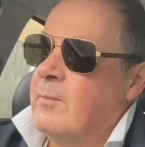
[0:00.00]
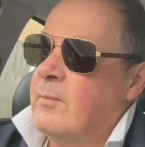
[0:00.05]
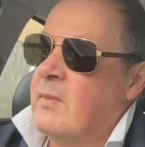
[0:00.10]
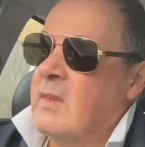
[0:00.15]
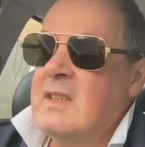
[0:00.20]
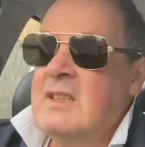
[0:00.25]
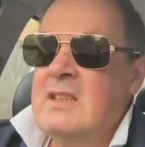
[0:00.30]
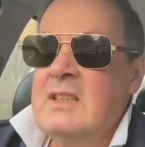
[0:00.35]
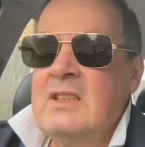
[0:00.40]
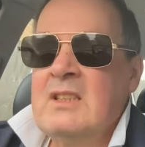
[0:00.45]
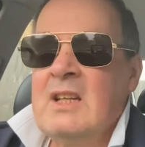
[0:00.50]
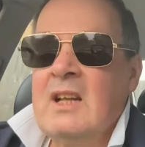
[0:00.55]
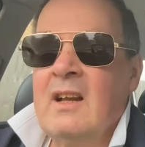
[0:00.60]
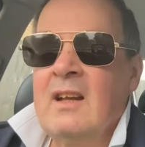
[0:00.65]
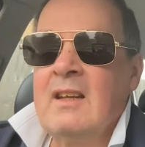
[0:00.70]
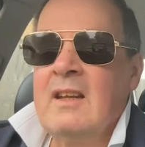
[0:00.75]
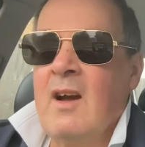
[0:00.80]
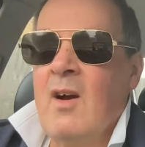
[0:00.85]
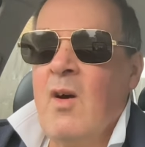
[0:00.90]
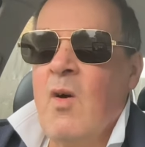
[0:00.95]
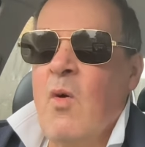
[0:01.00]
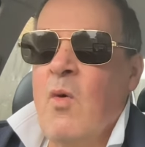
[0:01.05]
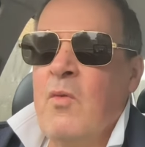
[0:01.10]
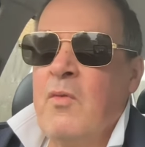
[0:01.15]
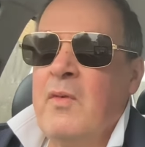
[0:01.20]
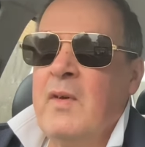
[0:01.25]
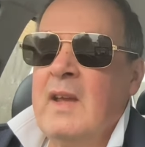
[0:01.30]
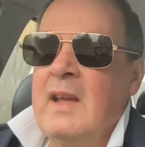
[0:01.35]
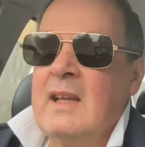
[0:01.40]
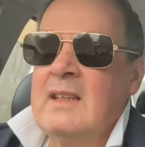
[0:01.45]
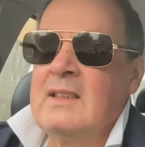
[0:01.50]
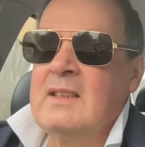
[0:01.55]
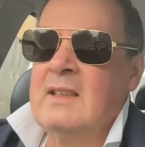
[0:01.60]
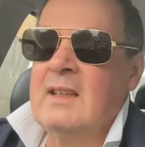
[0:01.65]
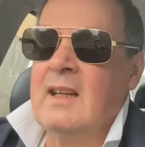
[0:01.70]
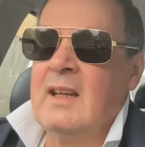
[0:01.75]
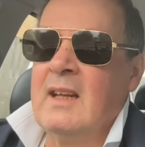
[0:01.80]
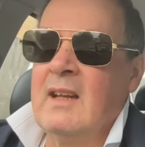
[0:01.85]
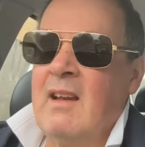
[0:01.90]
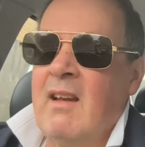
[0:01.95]
This is like the whole thing, isn't
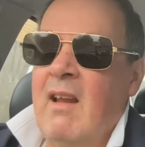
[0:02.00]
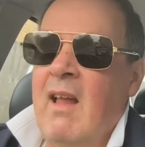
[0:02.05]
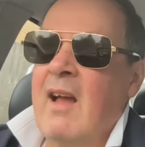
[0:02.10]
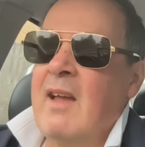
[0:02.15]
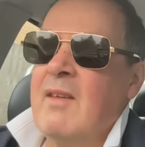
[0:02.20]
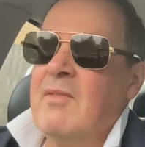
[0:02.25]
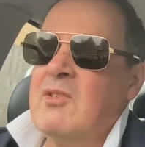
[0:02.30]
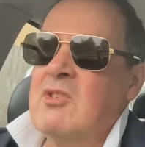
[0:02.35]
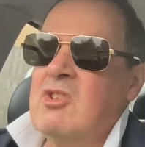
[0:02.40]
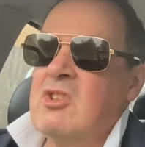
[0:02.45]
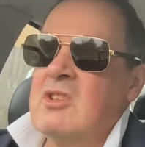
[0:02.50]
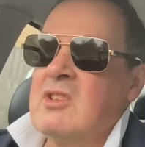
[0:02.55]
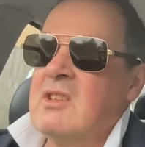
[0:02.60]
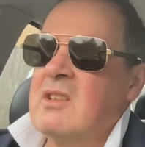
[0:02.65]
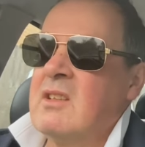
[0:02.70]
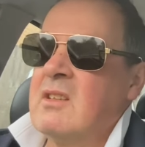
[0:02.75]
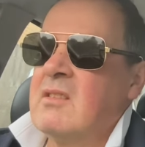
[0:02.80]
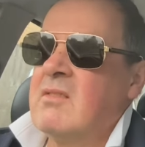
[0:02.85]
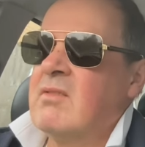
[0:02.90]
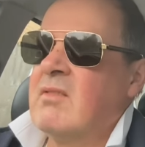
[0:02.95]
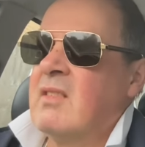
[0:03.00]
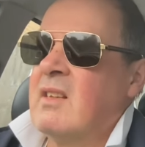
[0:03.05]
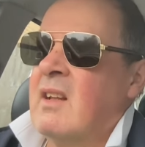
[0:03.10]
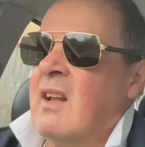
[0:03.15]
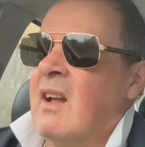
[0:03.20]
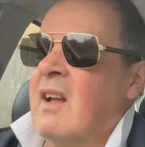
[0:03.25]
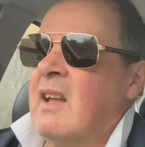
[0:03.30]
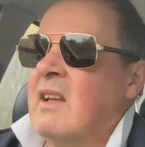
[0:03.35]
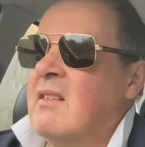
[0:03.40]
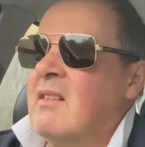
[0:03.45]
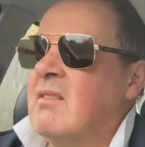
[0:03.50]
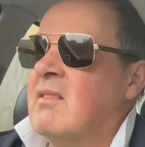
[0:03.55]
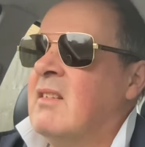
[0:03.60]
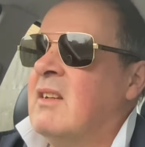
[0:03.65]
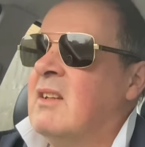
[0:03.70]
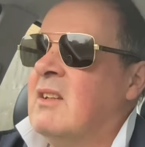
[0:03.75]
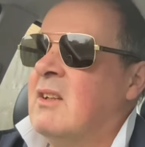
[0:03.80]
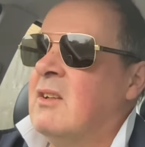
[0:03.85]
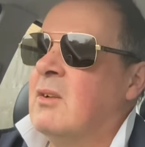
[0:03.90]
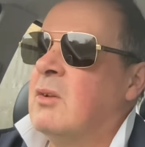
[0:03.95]
it? Life's just, like,
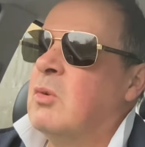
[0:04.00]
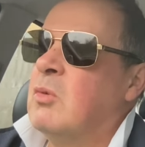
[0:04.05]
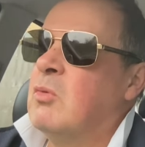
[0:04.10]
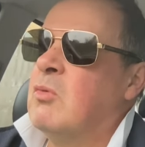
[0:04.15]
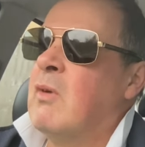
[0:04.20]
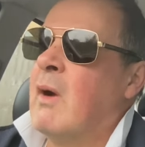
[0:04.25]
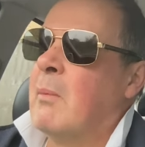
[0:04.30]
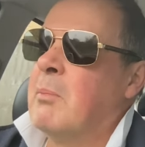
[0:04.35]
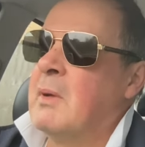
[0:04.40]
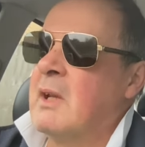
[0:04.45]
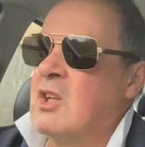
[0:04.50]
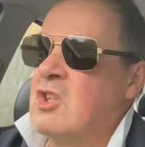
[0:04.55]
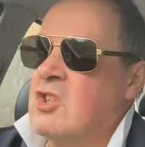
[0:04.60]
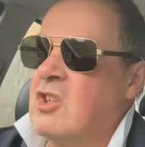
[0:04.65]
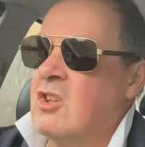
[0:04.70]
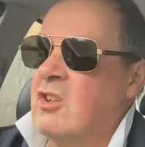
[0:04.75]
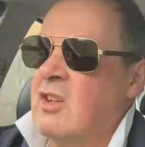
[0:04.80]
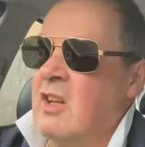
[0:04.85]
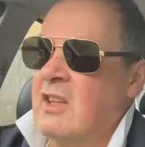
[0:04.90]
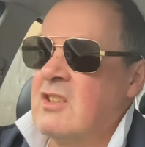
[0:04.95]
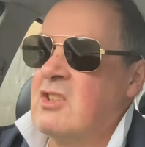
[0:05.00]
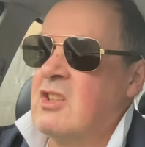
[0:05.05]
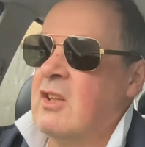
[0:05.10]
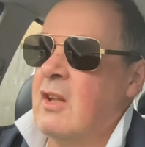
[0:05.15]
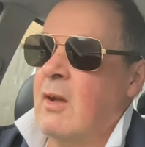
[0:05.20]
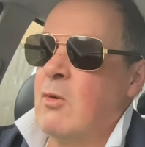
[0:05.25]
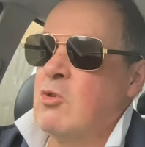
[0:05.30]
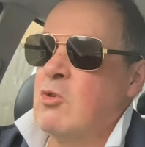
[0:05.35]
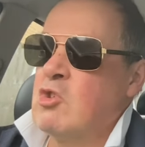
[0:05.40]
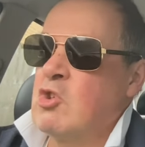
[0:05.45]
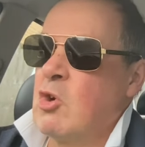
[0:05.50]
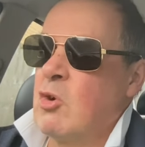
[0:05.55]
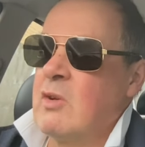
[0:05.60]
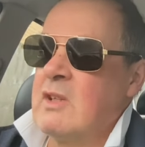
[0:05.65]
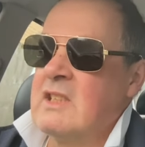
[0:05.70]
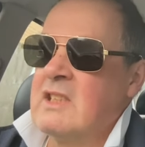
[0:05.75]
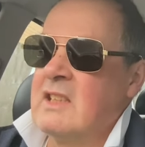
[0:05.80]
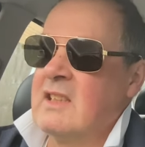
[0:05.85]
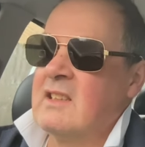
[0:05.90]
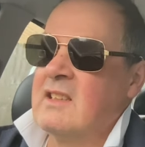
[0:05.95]
rubbish and there's no
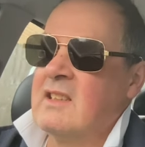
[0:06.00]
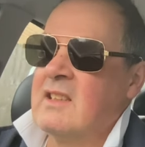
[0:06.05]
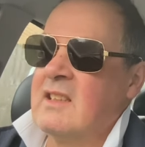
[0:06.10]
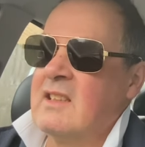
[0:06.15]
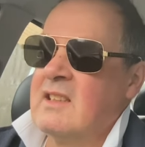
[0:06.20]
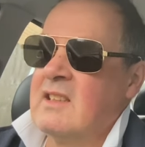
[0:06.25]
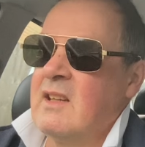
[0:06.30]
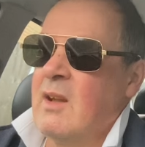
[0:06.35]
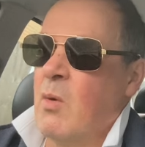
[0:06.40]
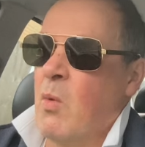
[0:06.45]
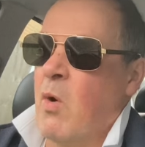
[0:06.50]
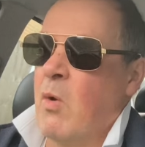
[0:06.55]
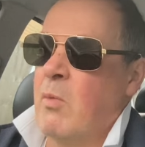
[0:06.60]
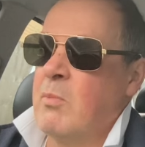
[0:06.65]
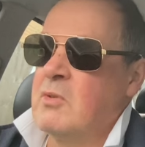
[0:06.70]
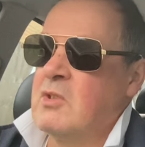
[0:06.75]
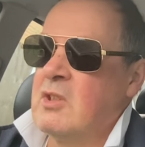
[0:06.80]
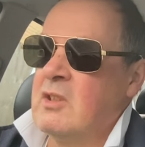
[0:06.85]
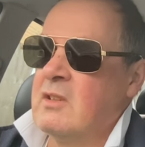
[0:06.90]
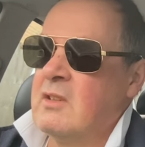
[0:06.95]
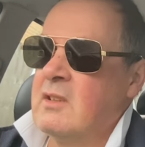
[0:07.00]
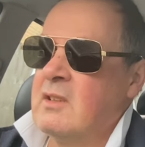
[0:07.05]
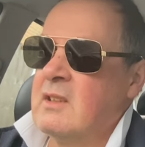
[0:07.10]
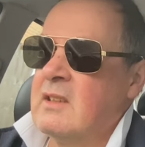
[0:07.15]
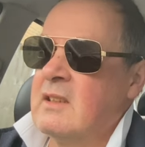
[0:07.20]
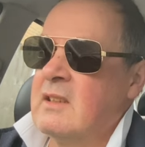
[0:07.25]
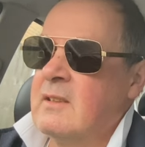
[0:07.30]
choices. There's no options.